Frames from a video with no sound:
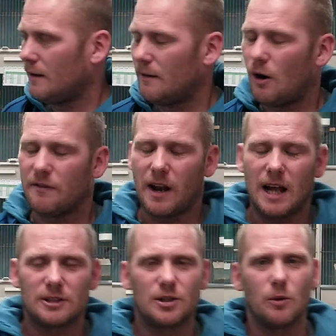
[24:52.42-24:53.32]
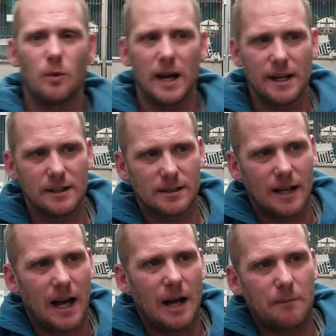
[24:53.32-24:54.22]
over the last two weeks,
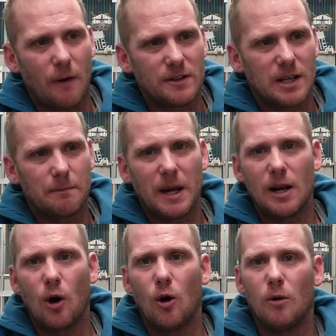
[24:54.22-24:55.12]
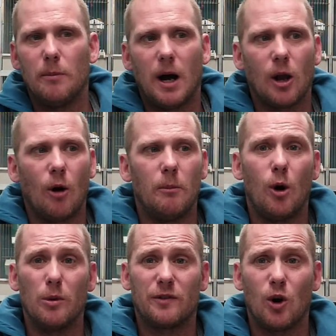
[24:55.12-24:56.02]
um, obviously being at home a lot more
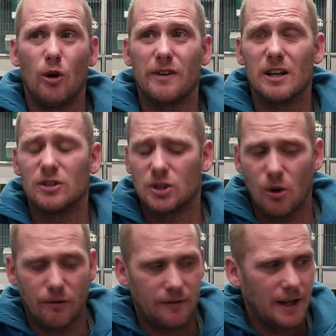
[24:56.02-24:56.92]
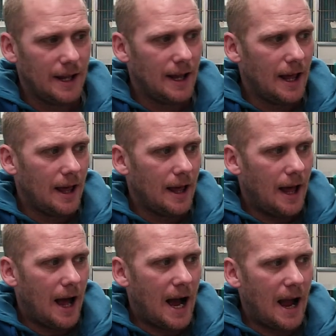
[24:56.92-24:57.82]
with COVID and stuff,
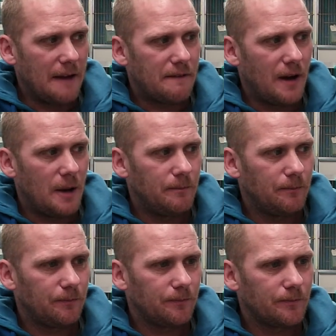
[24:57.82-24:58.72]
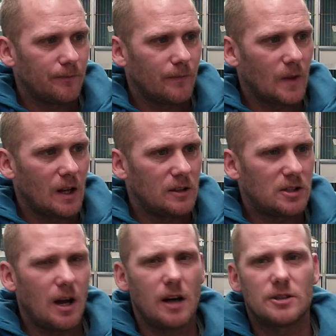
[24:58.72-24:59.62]
I've um,
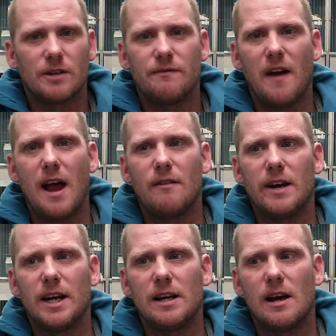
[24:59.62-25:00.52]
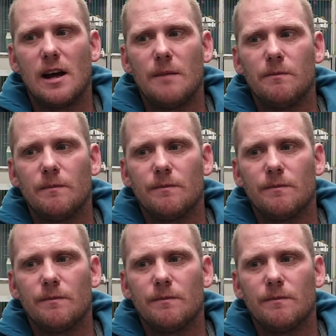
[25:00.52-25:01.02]
started to vary um,